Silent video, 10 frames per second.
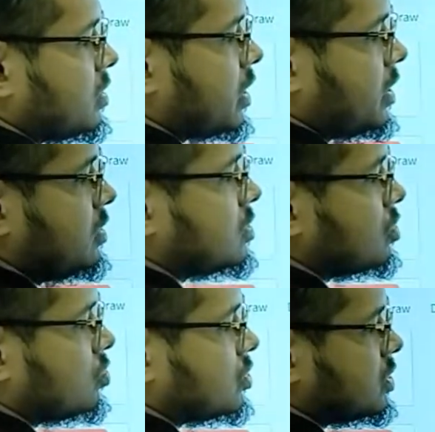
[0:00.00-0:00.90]
that is
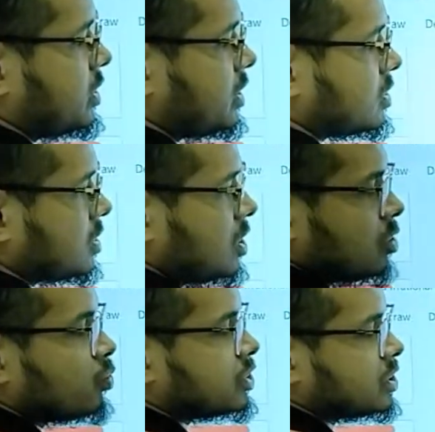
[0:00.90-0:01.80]
root 6,
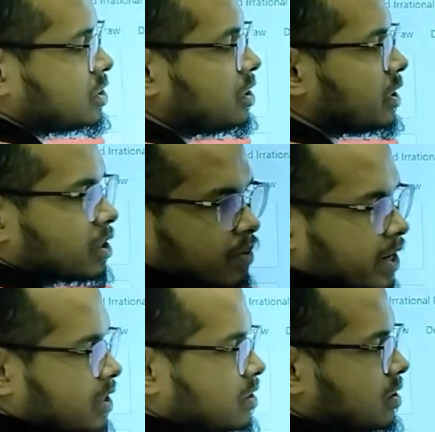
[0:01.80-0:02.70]
which is the
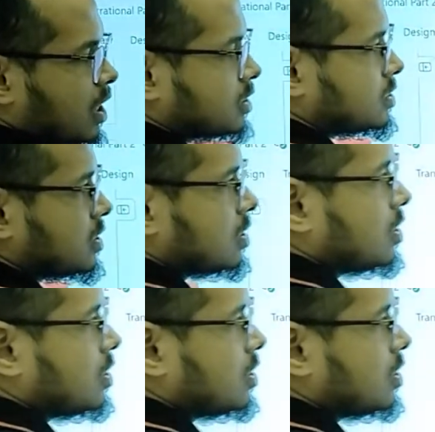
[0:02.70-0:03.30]
required answer.